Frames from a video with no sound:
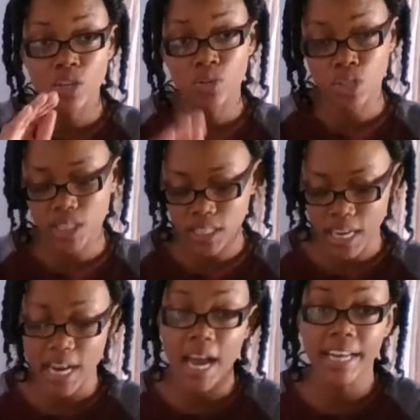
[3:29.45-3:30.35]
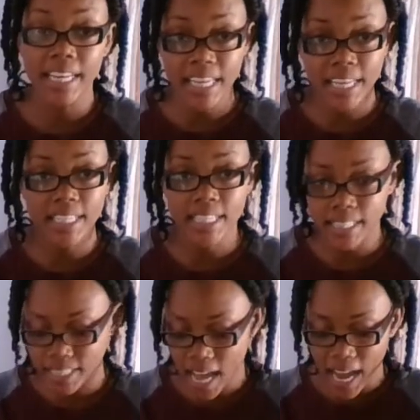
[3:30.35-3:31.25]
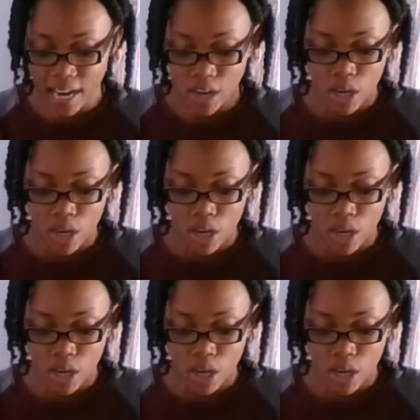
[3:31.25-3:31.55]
you just did on each side.